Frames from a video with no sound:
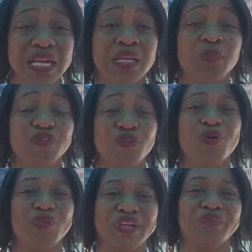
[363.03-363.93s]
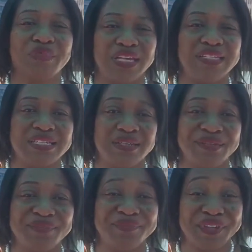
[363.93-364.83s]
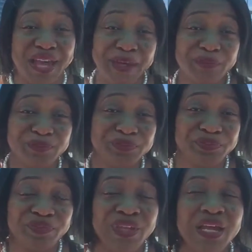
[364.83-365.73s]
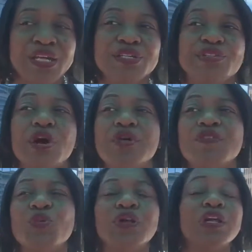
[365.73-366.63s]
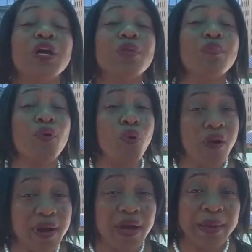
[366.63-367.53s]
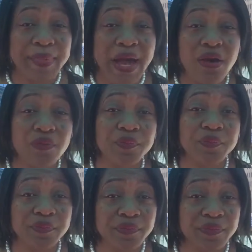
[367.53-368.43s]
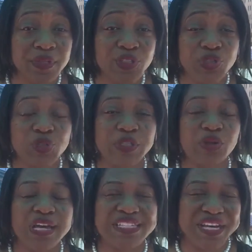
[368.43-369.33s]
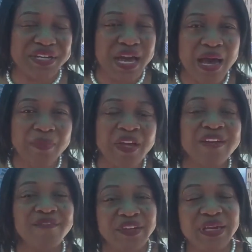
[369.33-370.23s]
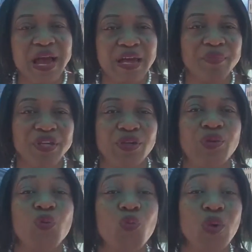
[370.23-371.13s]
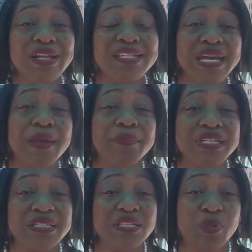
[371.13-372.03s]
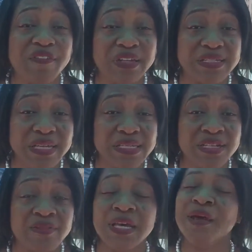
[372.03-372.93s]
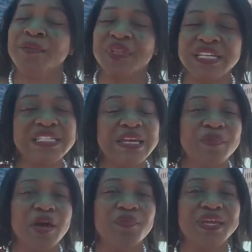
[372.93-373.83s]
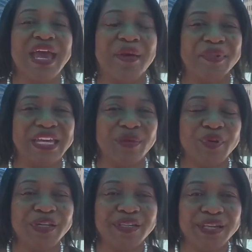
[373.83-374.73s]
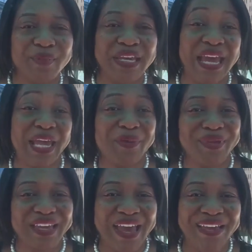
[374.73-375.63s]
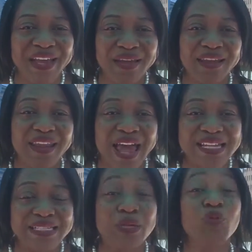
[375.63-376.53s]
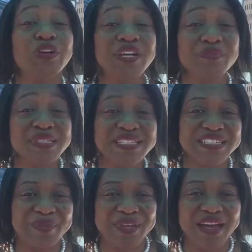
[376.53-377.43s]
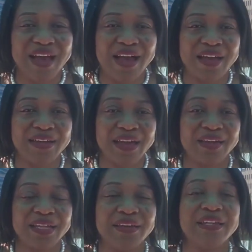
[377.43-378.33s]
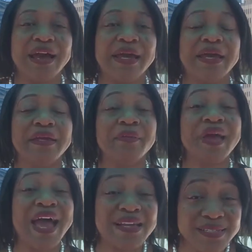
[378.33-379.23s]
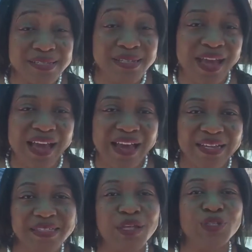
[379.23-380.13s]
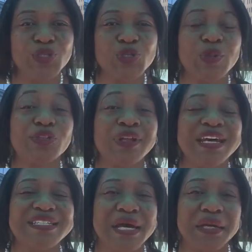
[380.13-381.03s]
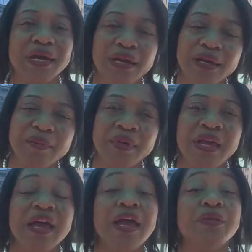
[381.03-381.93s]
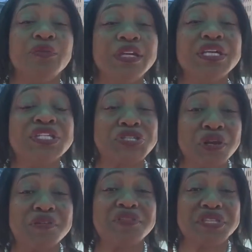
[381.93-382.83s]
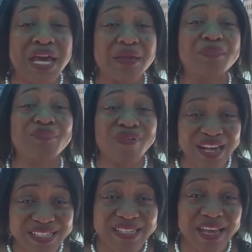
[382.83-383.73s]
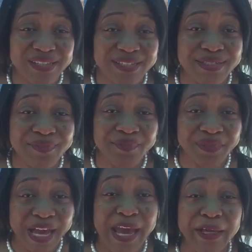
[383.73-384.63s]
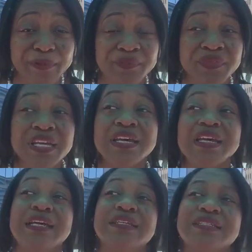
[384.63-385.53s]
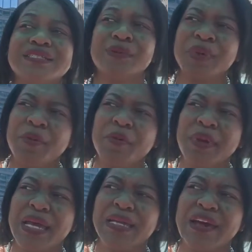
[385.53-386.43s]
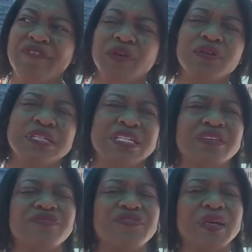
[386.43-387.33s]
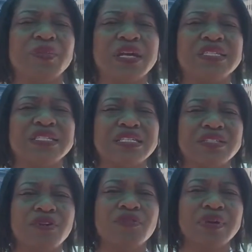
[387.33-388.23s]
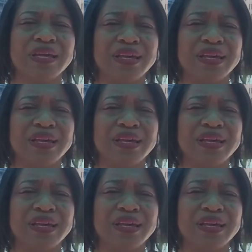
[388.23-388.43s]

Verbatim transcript: done before we meet okay so if you want to learn more about luxuriouswealthonline.com VIP one day business private intensives please email me at makeba M-A-K-E-B-A last name Williams W-I-L-L-I-A-M-S at luxuriouswealthonline.com and we can start that process okay and some people may not feel it's a good fit because it's so